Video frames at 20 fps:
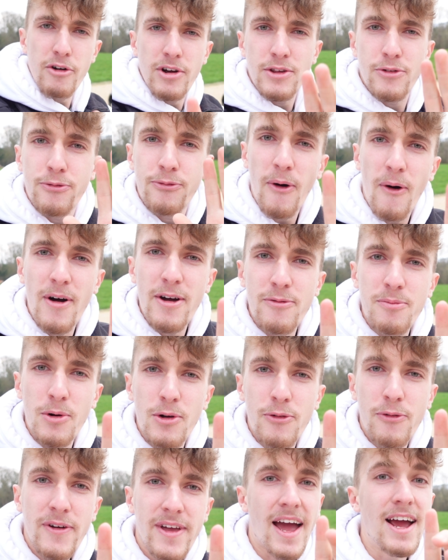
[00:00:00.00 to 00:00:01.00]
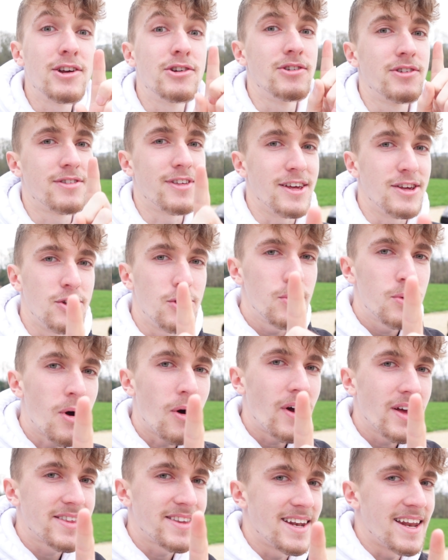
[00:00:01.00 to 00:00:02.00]
is 5 modifications that you
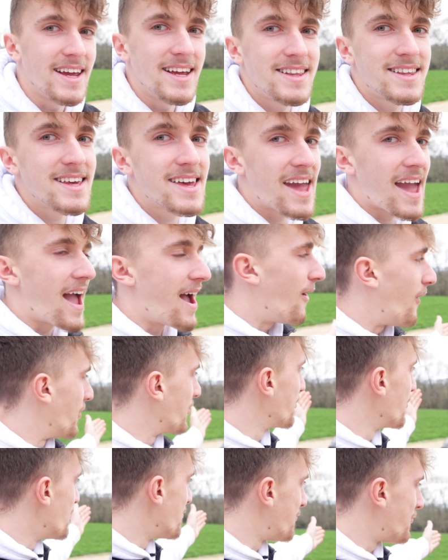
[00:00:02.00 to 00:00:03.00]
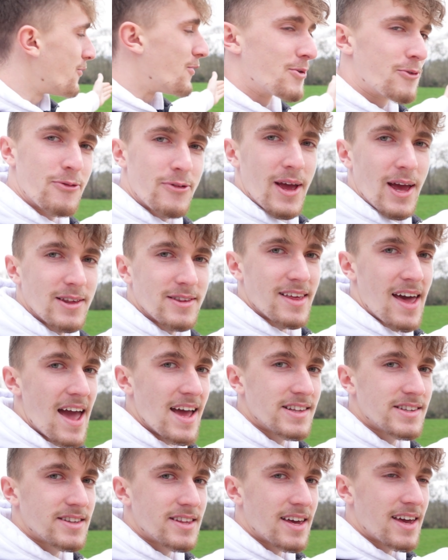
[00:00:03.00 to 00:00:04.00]
guys need to get on your Ford Fiesta
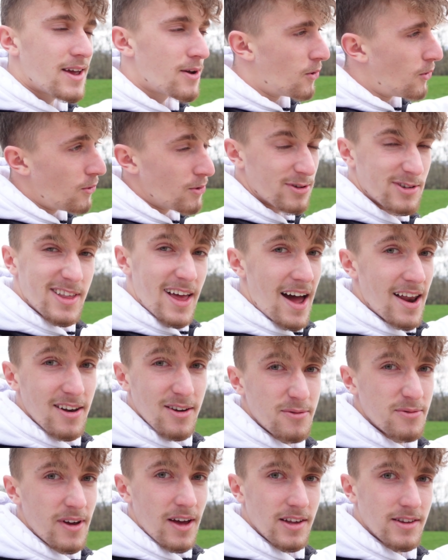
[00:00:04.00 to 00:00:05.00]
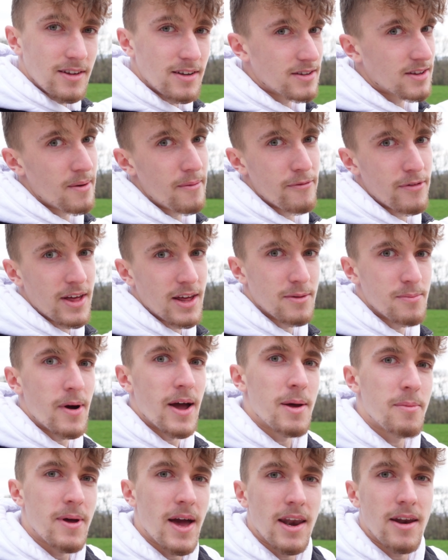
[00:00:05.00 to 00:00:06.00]
ST or standard Fiesta. Some of these
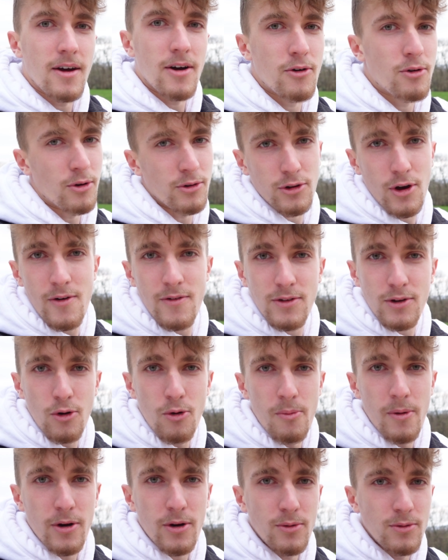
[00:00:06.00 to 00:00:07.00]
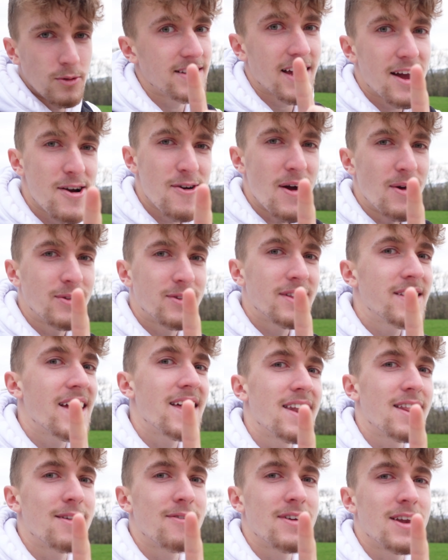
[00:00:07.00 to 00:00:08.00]
may be able to cross over to all models. Stick around to the
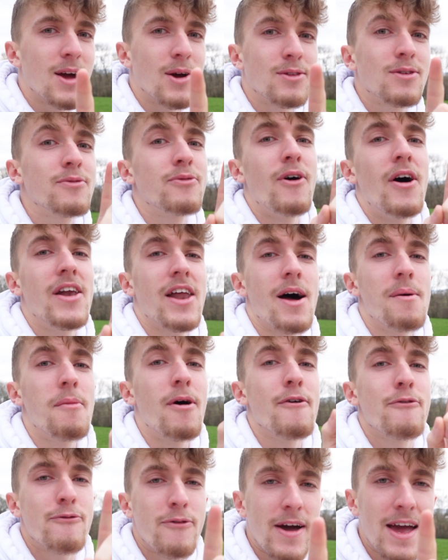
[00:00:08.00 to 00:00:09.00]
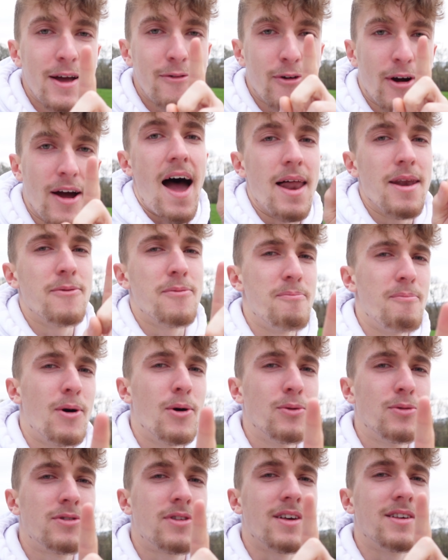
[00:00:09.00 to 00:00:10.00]
end of the video to find out my favourite and
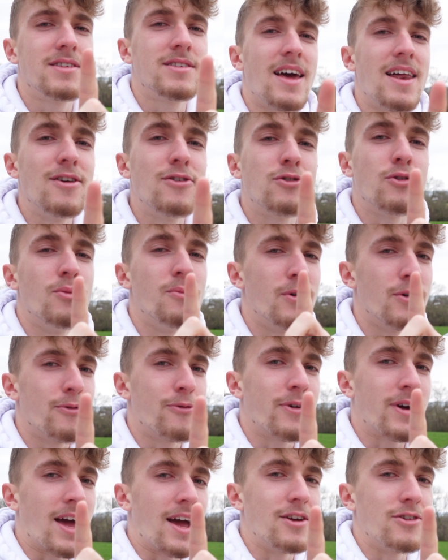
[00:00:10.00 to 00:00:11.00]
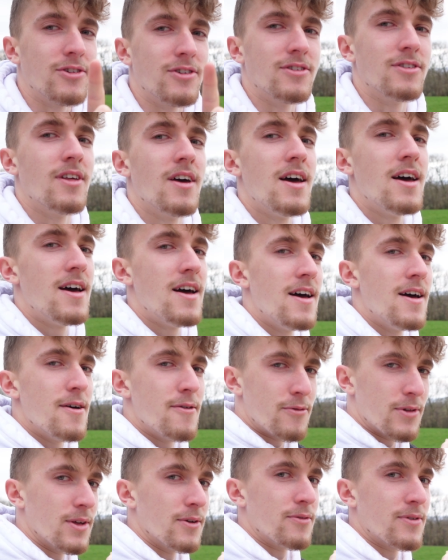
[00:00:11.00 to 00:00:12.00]
most essential modification
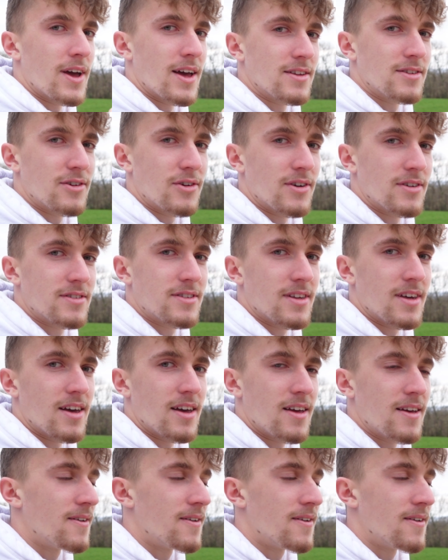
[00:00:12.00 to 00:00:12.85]
for the Fiesta ST.